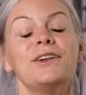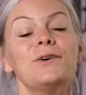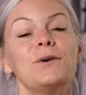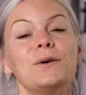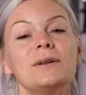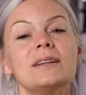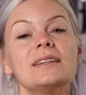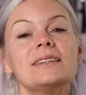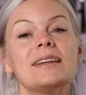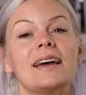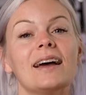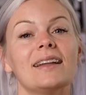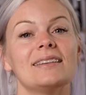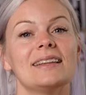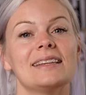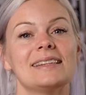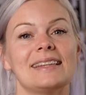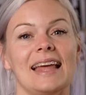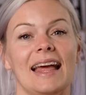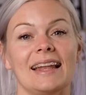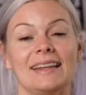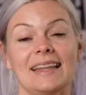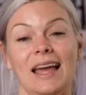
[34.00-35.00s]
order to
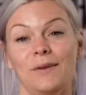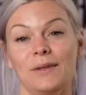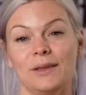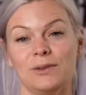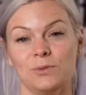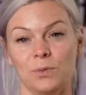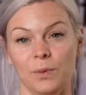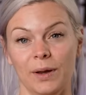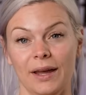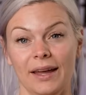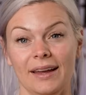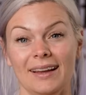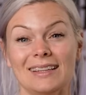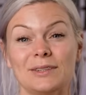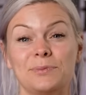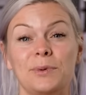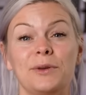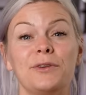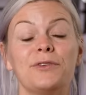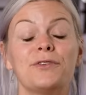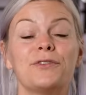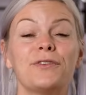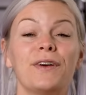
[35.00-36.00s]
understand how this works,
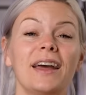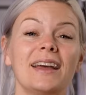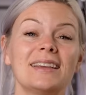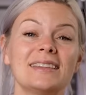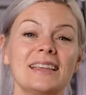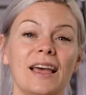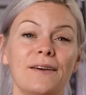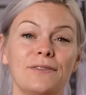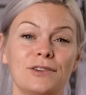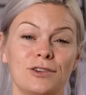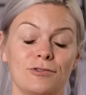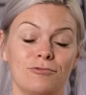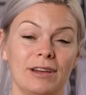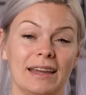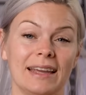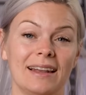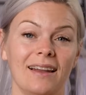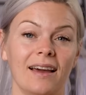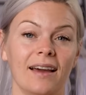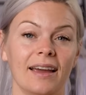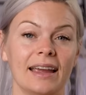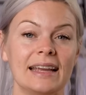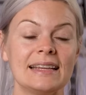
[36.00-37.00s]
we first have to
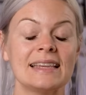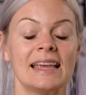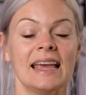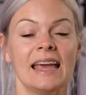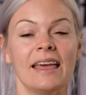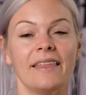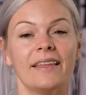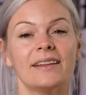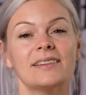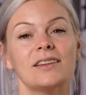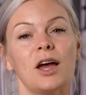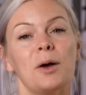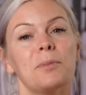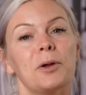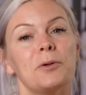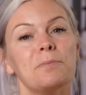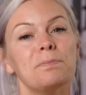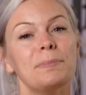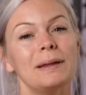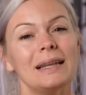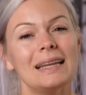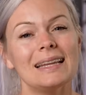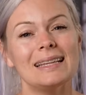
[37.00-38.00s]
realise that our
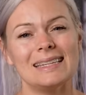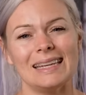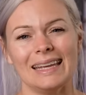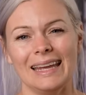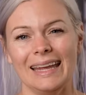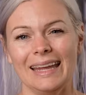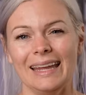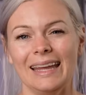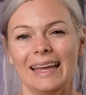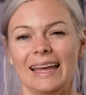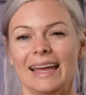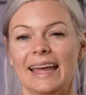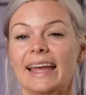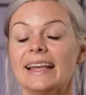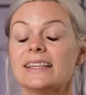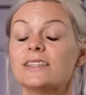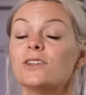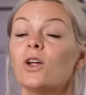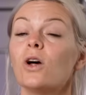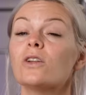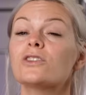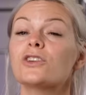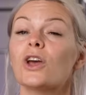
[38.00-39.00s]
mobility
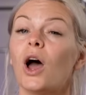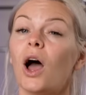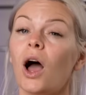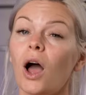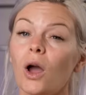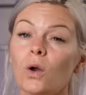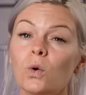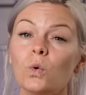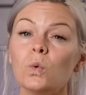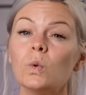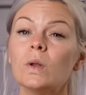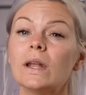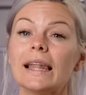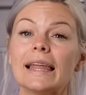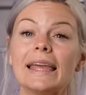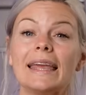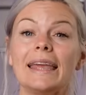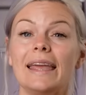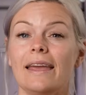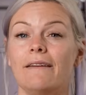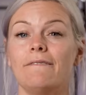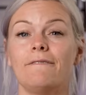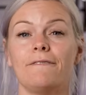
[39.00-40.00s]
is not
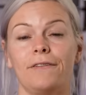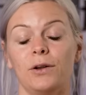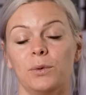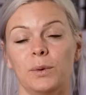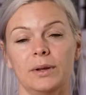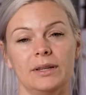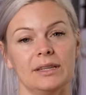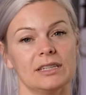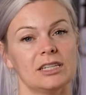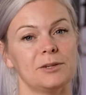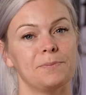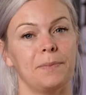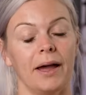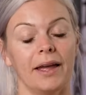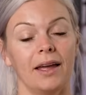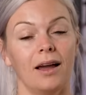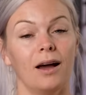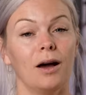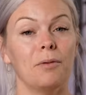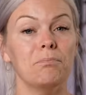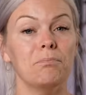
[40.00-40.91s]
only influenced by our